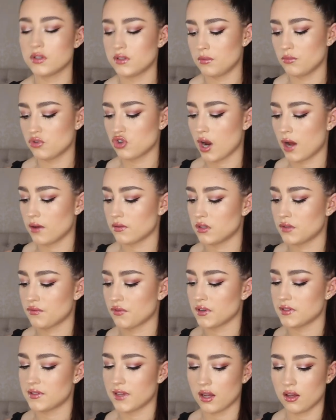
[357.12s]
to some trousers
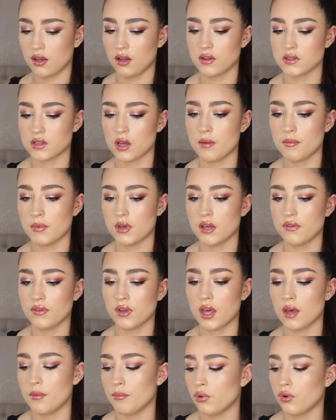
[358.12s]
for a second, because I'm even
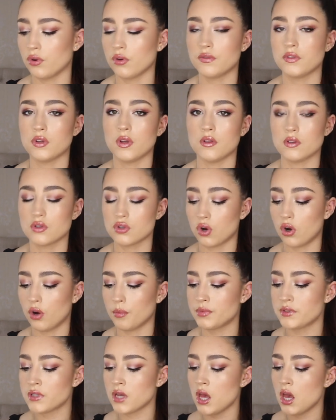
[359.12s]
getting bored of doing the
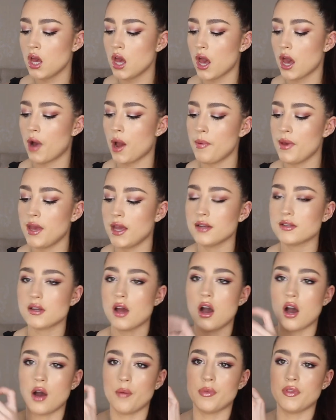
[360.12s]
tops. I picked
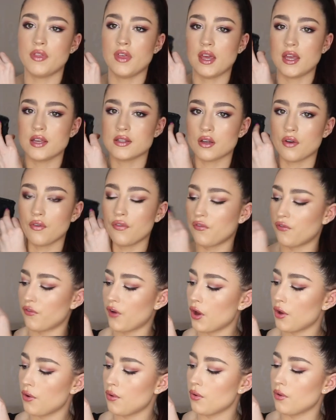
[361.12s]
up these
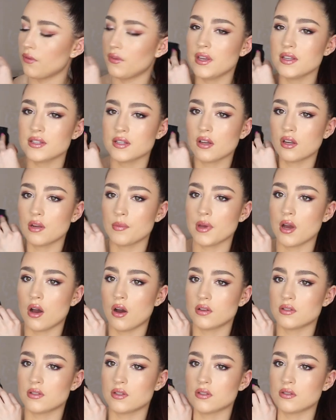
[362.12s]
faux. These are going to be
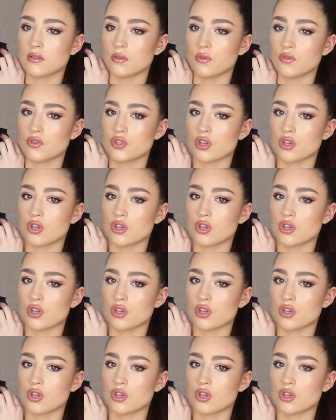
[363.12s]
hard to sort